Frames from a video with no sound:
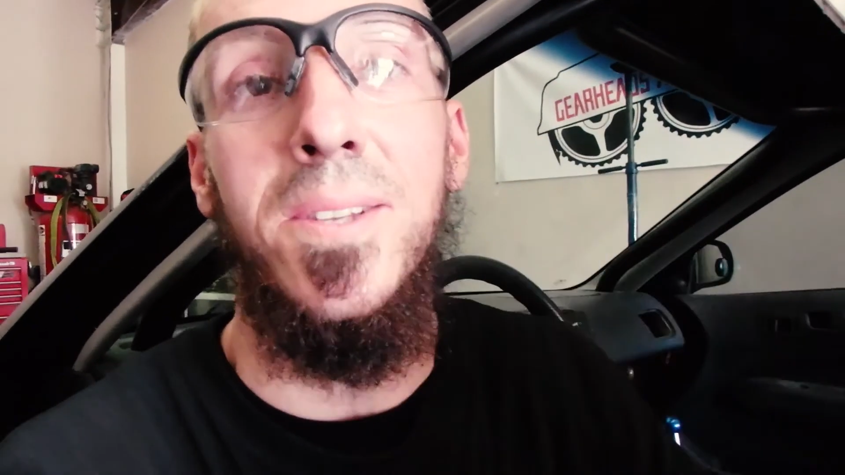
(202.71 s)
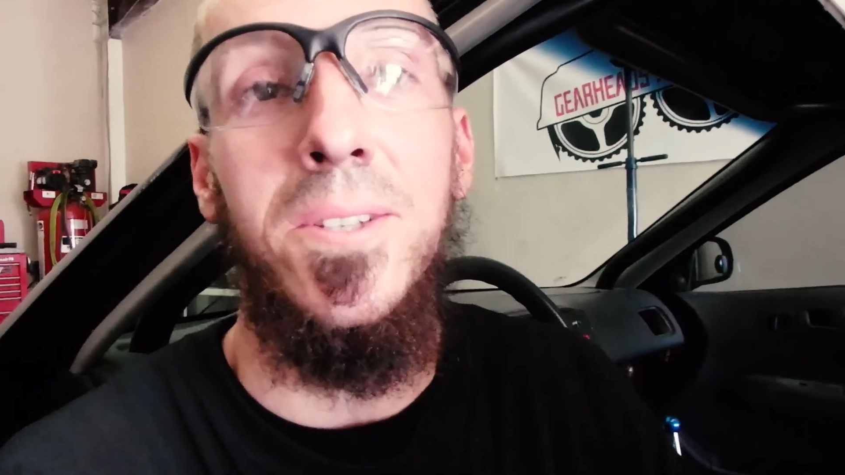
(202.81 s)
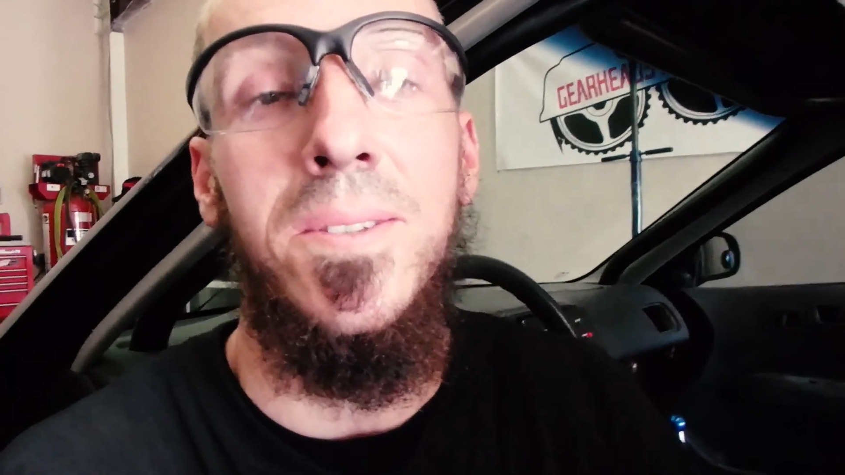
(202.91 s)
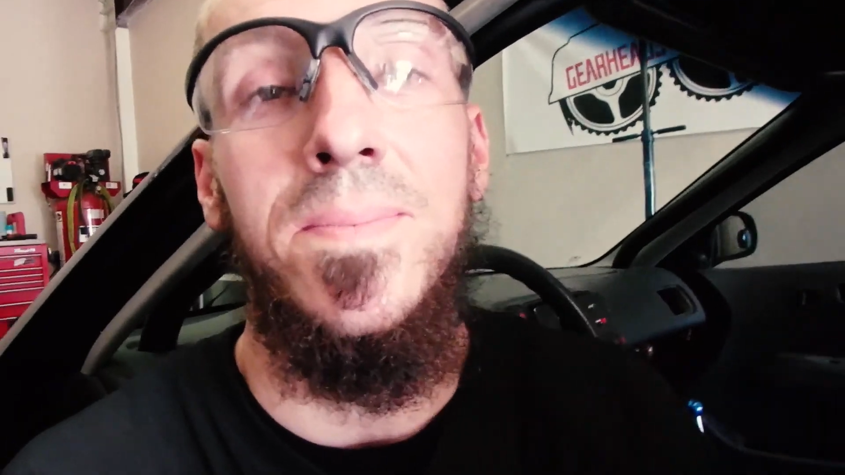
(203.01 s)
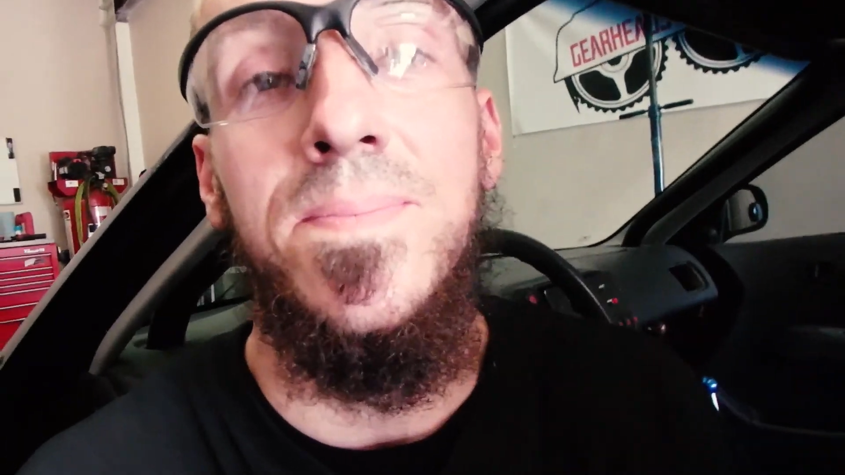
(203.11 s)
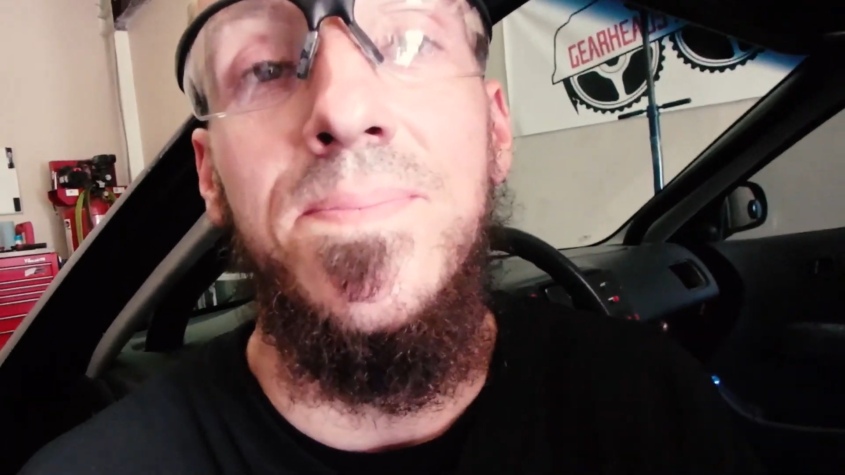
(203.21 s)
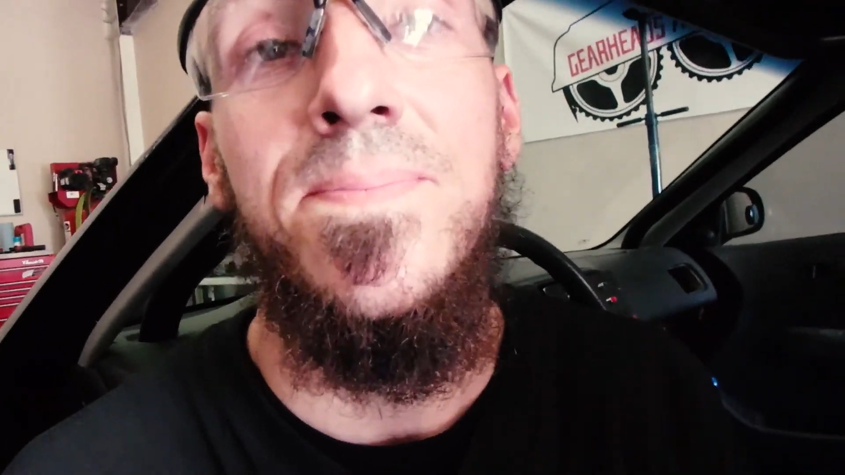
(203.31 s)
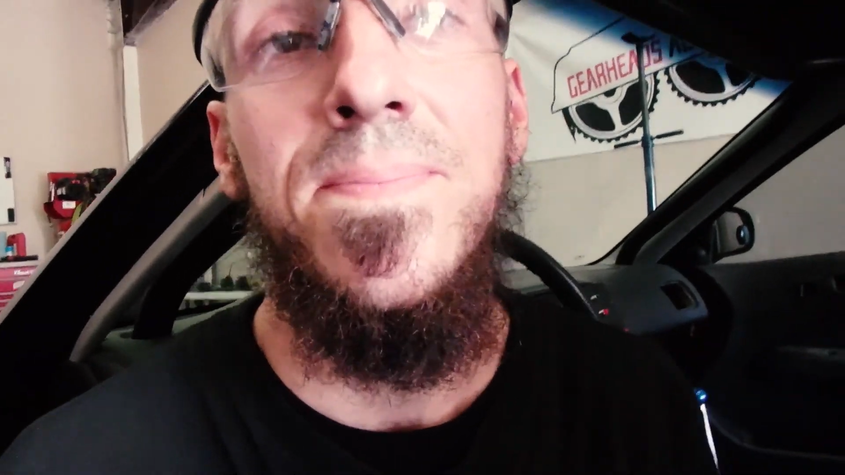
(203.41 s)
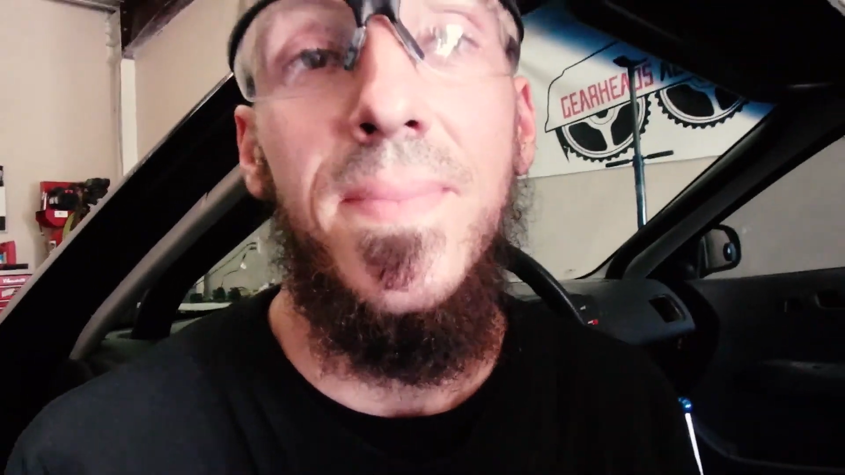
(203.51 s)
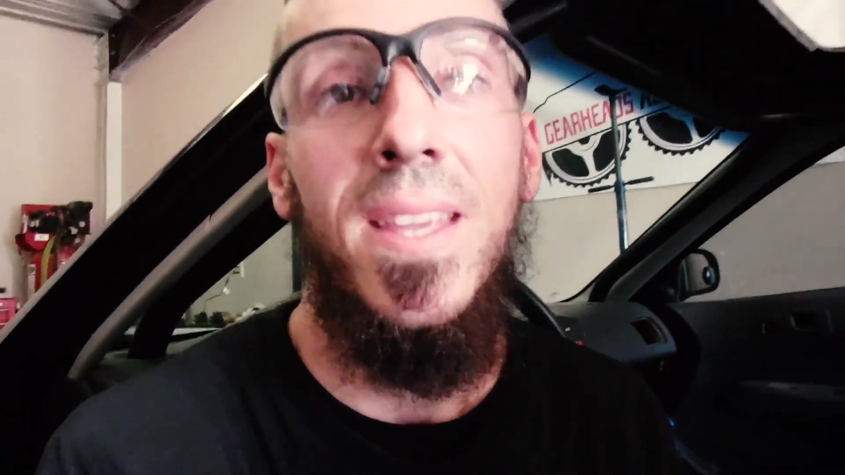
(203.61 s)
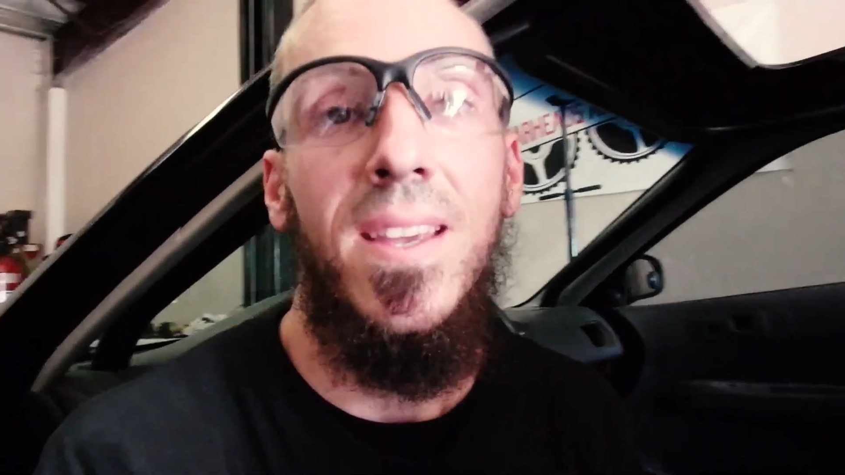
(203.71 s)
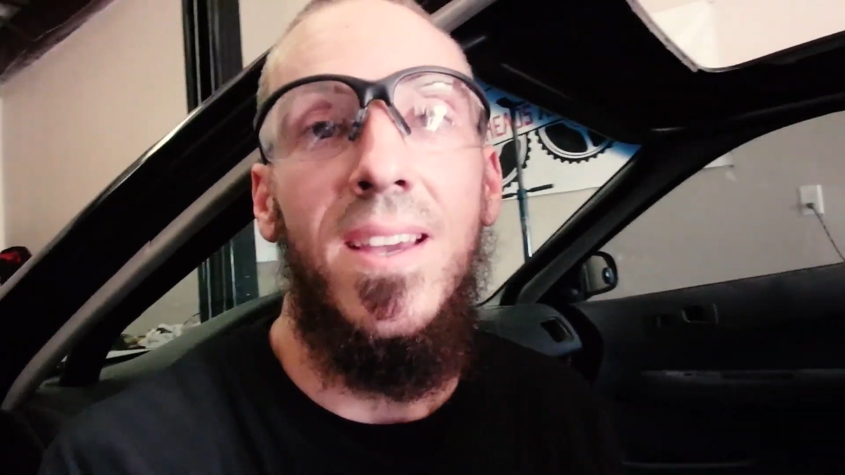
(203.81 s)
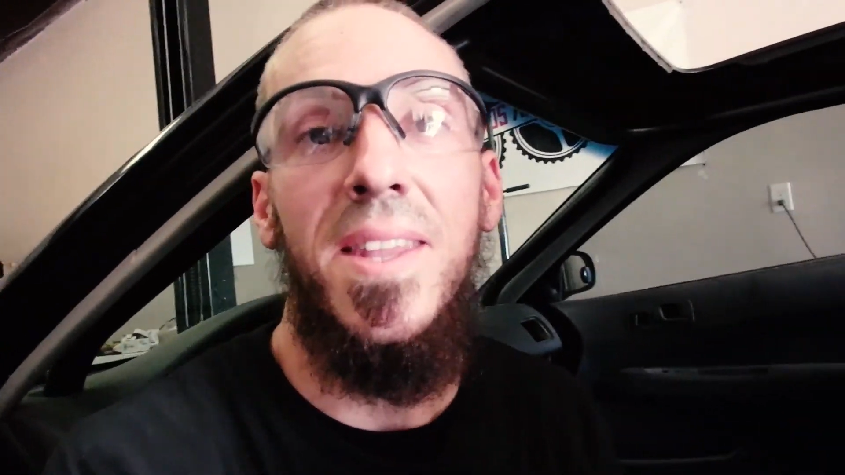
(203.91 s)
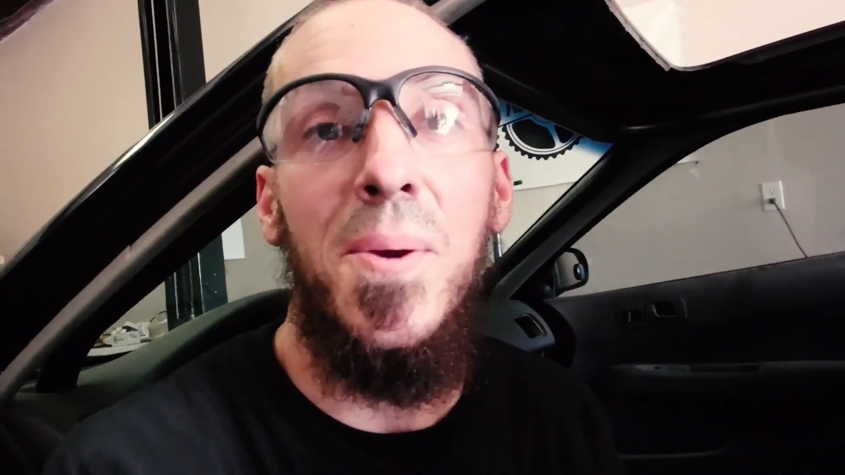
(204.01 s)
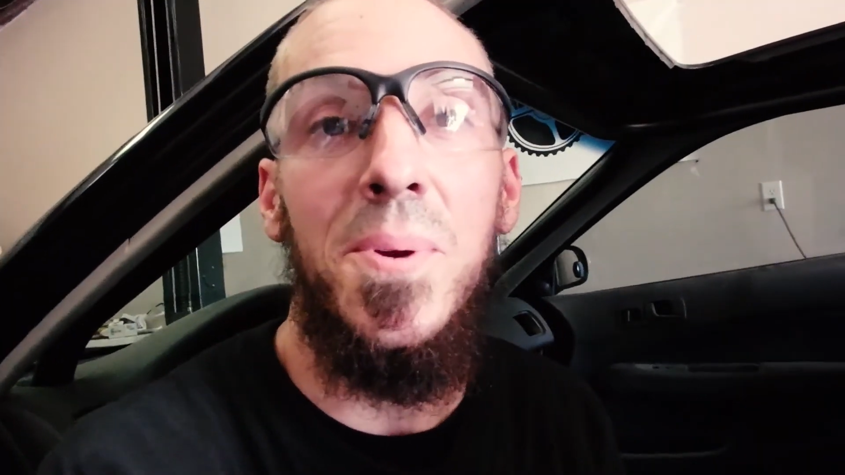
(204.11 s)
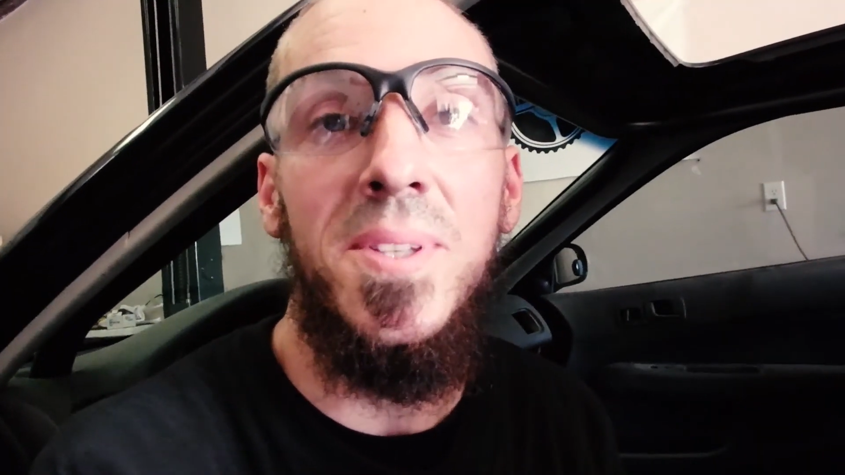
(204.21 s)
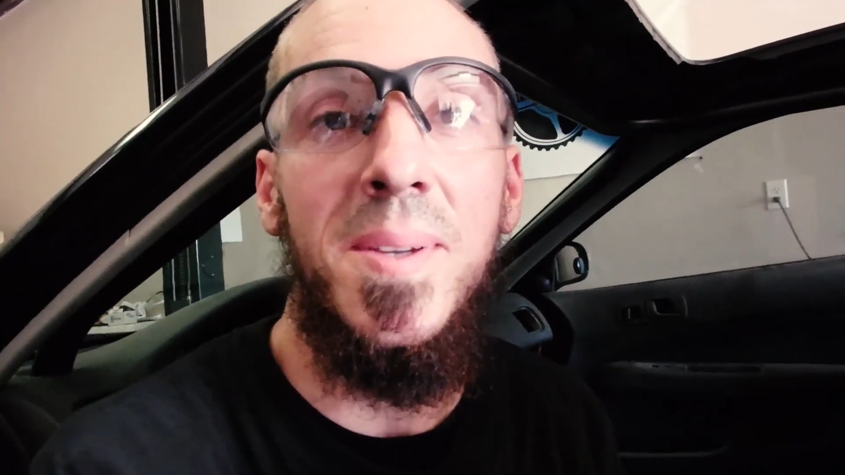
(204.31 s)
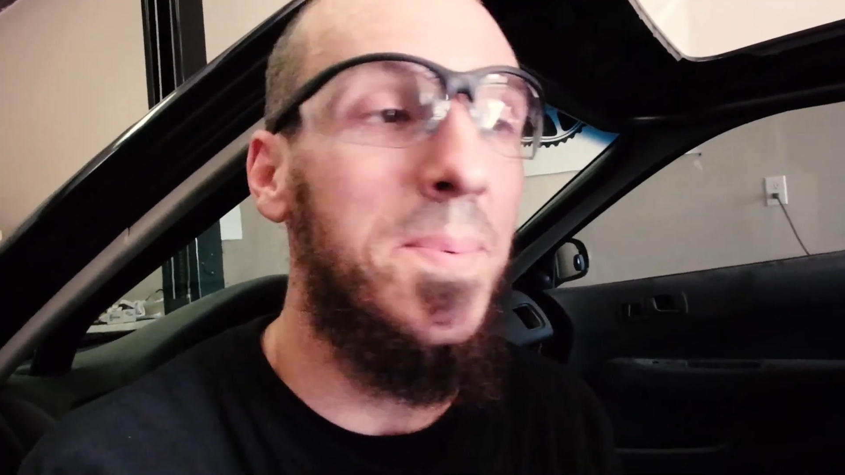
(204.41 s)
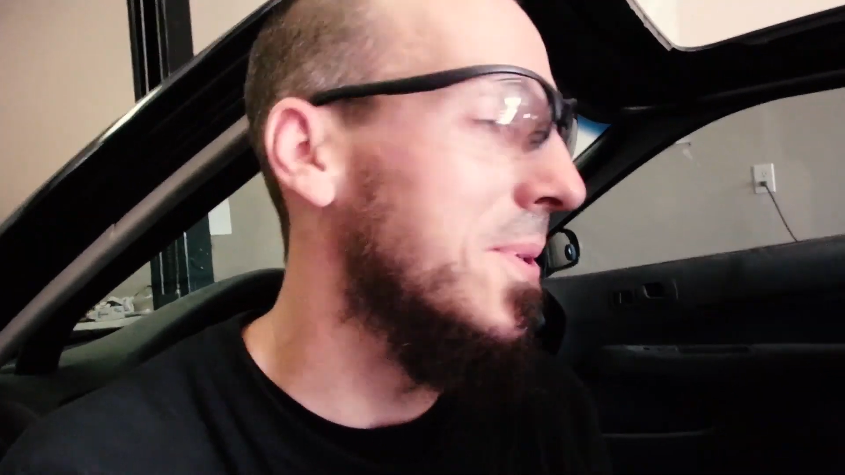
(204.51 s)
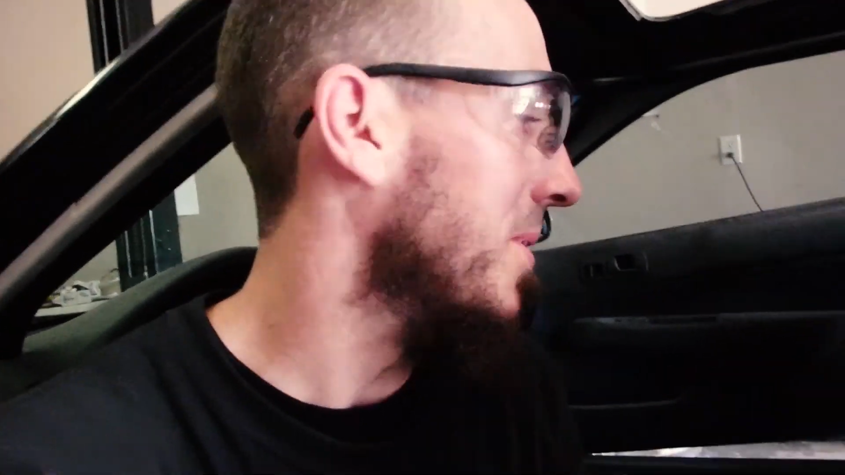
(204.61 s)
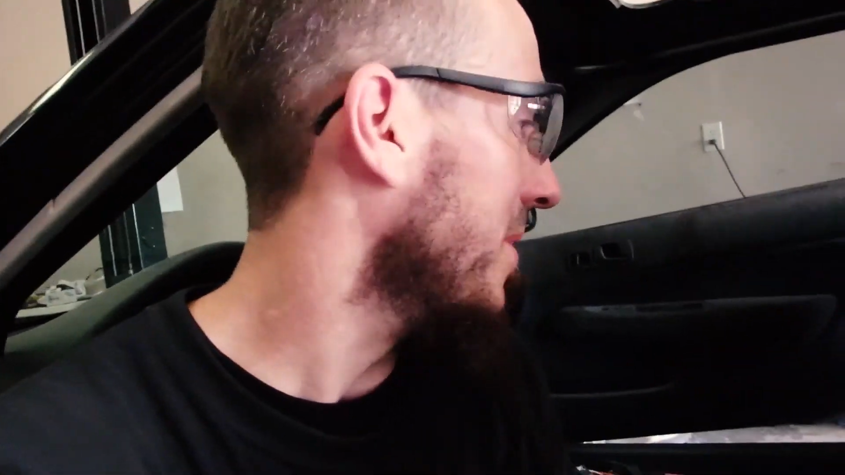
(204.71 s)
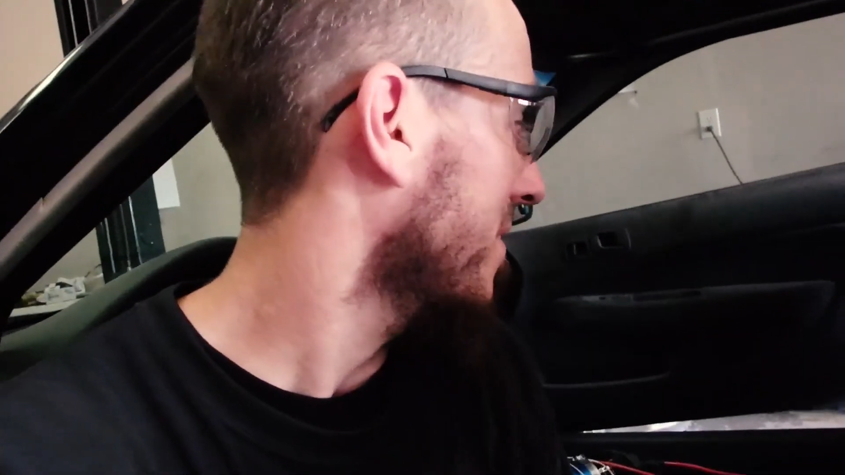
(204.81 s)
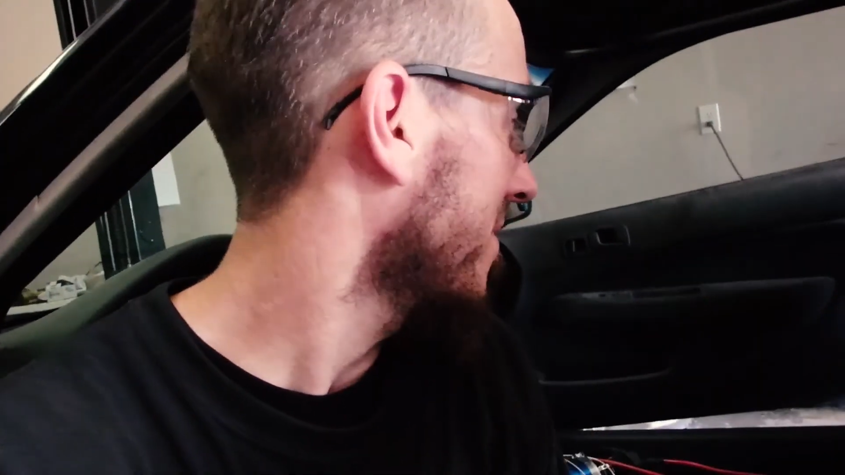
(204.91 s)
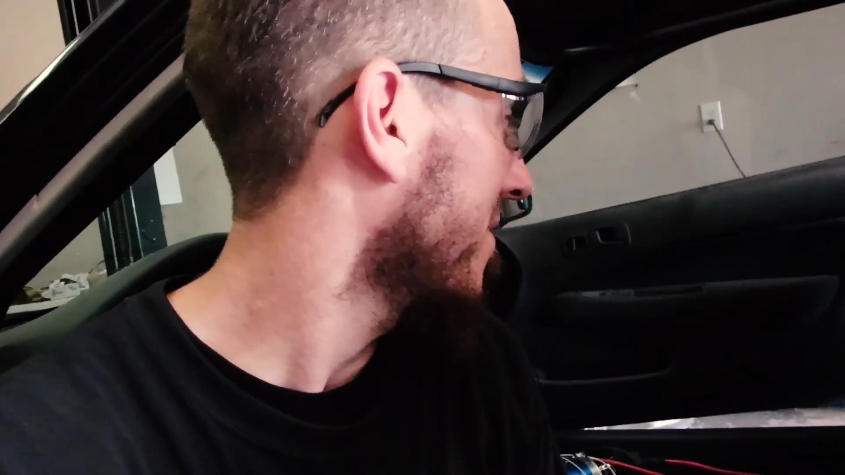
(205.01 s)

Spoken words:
little, and that works out pretty good.